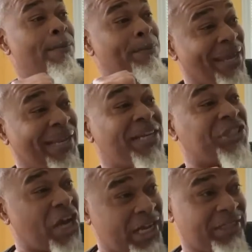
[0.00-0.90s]
Billy
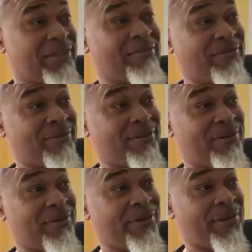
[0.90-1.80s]
Johnson
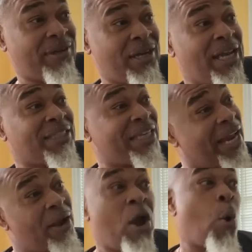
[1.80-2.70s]

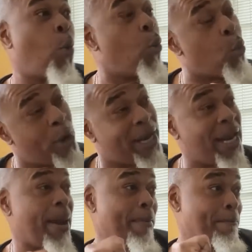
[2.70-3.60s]
said
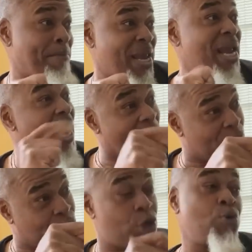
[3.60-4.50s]
we, me,
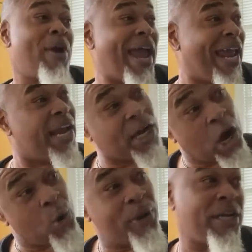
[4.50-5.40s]
and you ain't going